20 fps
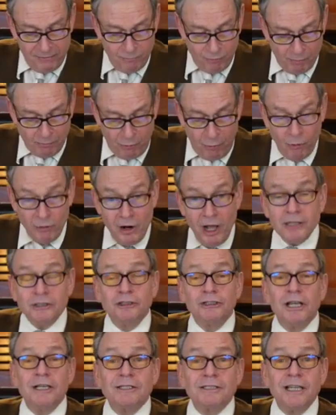report on
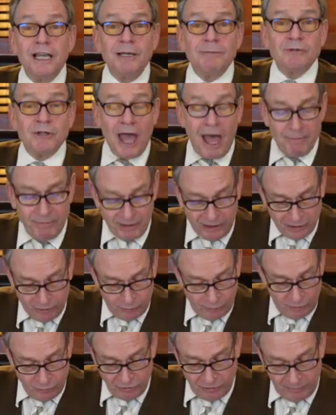chess games happening
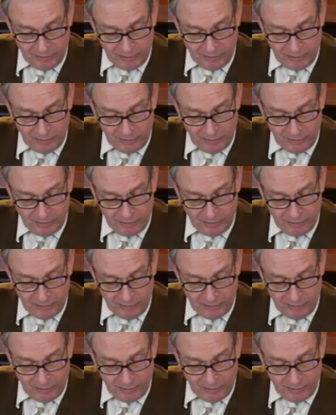throughout the